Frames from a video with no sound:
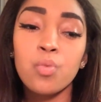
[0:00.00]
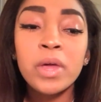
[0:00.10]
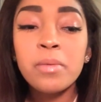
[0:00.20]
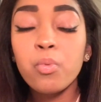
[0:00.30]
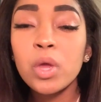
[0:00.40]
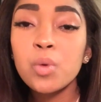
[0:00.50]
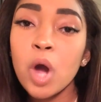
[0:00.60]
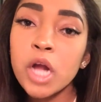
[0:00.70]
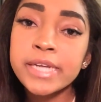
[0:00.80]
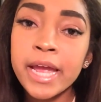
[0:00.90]
we
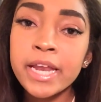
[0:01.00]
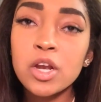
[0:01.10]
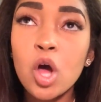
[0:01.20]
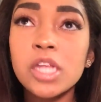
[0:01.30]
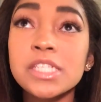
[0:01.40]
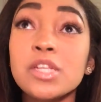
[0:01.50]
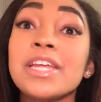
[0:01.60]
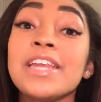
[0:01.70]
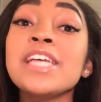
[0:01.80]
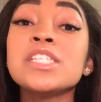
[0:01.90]
were dating all this. So
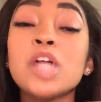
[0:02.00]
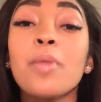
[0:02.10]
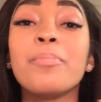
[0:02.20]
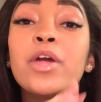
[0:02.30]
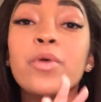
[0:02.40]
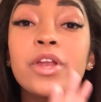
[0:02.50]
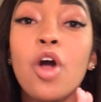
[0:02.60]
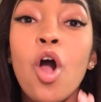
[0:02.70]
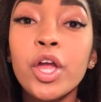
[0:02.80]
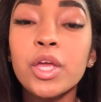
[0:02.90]
then they start bickering
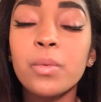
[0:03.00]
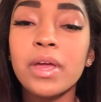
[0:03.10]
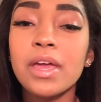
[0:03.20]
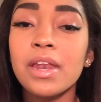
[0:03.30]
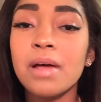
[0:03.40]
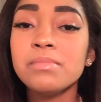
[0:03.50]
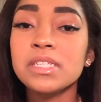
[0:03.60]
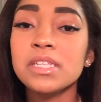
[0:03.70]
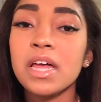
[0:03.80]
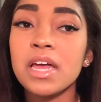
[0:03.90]
and arguing, and I'm
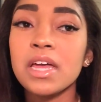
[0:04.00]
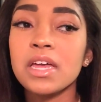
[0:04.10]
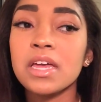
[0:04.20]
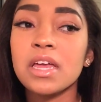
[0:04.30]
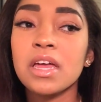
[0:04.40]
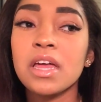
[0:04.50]
just like,